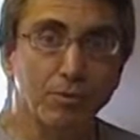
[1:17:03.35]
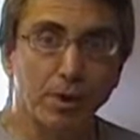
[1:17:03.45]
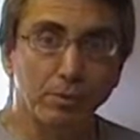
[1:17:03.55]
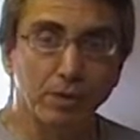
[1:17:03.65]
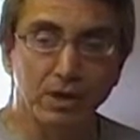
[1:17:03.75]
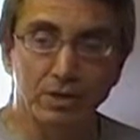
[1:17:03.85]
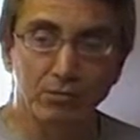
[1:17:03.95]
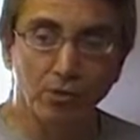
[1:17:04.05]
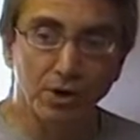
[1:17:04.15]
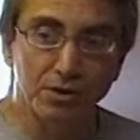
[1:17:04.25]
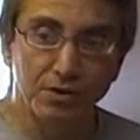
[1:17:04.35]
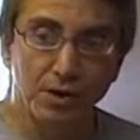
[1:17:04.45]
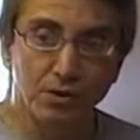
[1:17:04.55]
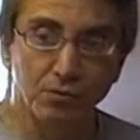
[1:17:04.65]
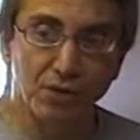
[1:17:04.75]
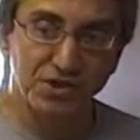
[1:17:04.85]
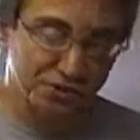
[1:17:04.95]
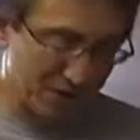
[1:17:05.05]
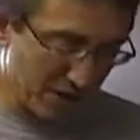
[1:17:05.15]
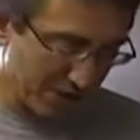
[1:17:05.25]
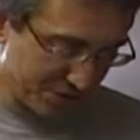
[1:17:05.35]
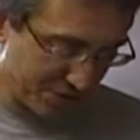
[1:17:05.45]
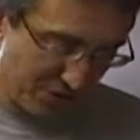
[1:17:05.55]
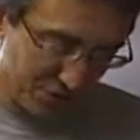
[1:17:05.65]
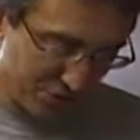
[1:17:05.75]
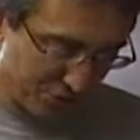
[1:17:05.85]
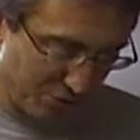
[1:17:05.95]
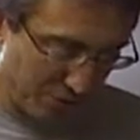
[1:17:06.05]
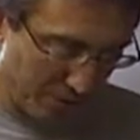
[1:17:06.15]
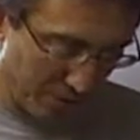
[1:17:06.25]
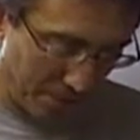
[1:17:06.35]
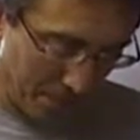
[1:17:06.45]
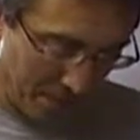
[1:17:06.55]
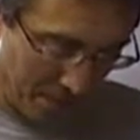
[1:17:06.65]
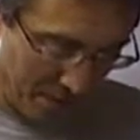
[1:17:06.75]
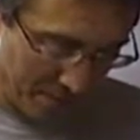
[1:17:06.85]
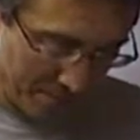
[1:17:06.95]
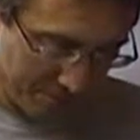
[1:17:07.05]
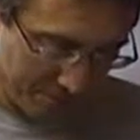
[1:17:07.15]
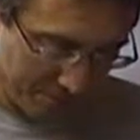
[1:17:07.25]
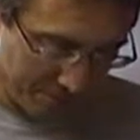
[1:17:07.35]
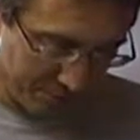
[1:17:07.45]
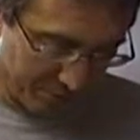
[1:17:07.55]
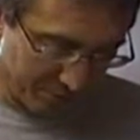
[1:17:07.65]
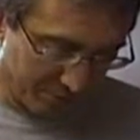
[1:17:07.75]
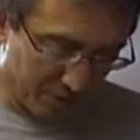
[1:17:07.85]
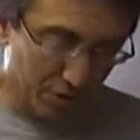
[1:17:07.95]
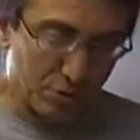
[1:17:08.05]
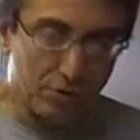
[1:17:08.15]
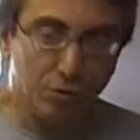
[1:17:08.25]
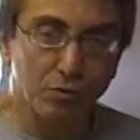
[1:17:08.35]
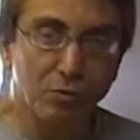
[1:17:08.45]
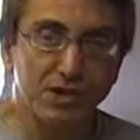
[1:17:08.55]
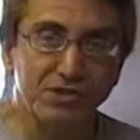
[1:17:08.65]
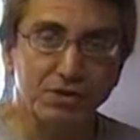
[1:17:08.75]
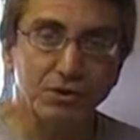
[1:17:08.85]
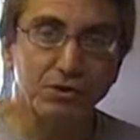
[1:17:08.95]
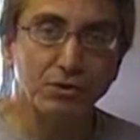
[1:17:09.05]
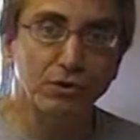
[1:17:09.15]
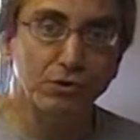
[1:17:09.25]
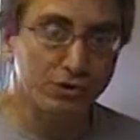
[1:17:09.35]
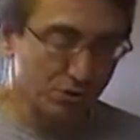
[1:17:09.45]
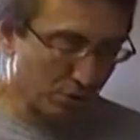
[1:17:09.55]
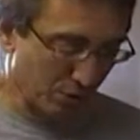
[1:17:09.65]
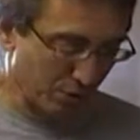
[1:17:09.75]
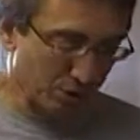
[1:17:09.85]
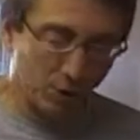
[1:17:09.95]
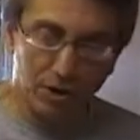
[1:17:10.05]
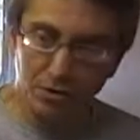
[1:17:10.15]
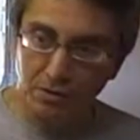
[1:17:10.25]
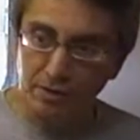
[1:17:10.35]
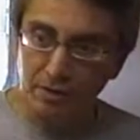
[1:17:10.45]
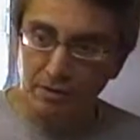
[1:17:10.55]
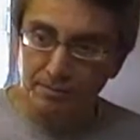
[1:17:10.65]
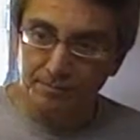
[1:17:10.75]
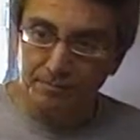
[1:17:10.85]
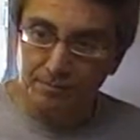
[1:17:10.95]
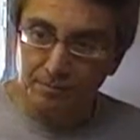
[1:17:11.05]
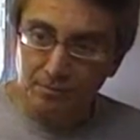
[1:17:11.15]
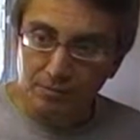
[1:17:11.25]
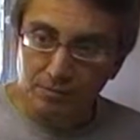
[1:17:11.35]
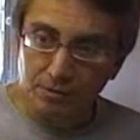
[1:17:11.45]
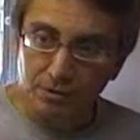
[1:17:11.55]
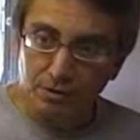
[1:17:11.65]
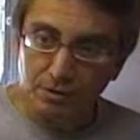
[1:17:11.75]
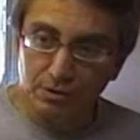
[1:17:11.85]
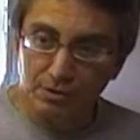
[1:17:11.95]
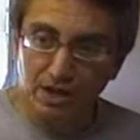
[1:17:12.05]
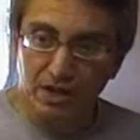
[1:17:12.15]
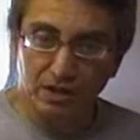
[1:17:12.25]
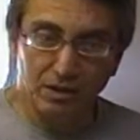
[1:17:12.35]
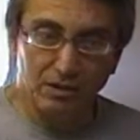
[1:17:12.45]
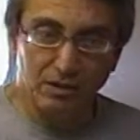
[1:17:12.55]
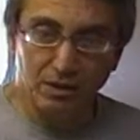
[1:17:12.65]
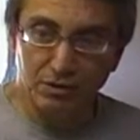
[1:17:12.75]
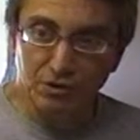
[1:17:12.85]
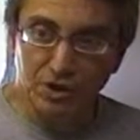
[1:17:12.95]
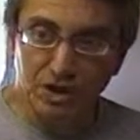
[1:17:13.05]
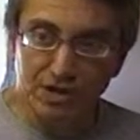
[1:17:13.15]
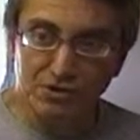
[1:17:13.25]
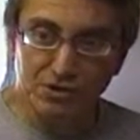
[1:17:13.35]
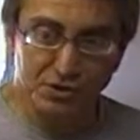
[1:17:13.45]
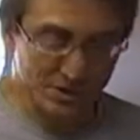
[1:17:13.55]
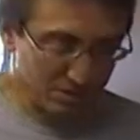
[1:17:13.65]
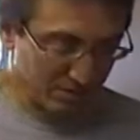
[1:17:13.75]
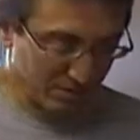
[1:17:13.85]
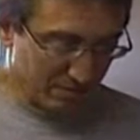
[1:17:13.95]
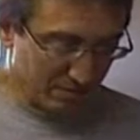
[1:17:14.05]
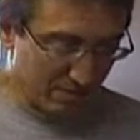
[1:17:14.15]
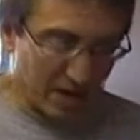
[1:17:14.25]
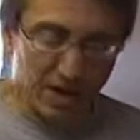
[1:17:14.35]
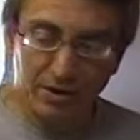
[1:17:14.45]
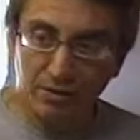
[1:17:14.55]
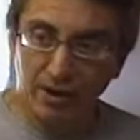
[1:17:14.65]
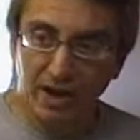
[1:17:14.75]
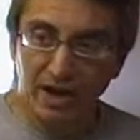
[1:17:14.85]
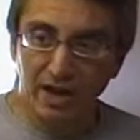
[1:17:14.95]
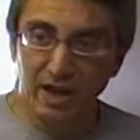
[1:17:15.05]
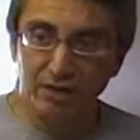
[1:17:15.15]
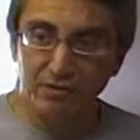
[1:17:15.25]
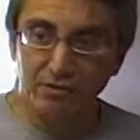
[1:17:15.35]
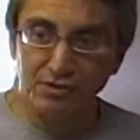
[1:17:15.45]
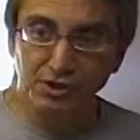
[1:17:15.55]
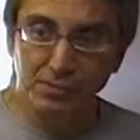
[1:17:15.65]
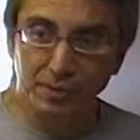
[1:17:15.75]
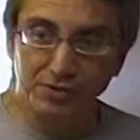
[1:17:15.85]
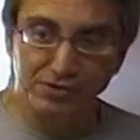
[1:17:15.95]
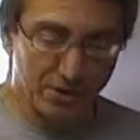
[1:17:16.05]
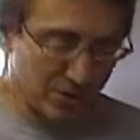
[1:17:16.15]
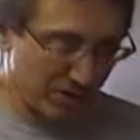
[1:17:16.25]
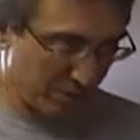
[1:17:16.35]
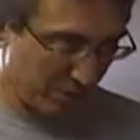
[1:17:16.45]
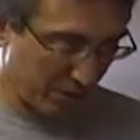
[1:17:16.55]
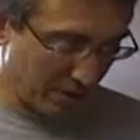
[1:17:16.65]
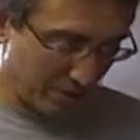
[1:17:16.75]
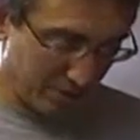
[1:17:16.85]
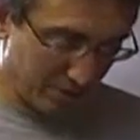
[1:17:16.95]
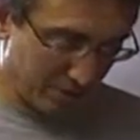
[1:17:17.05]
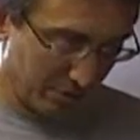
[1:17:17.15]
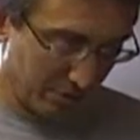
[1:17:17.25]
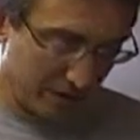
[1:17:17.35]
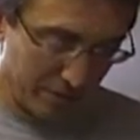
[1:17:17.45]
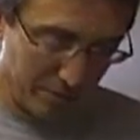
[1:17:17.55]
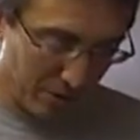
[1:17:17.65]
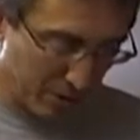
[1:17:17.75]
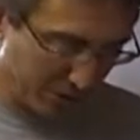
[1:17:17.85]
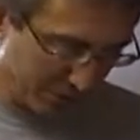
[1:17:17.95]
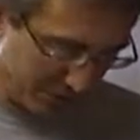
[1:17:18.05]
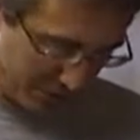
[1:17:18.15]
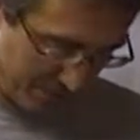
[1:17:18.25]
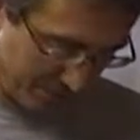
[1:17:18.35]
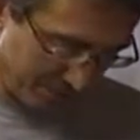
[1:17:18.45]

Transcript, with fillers: Republican-run red states. That yes. is true. Yes. yeah. Yeah, you're arrested. You're, you're, it's called loitering. You're you take you know you can't just hang or hang out and sleep outside or whatever, and you cannot be homeless.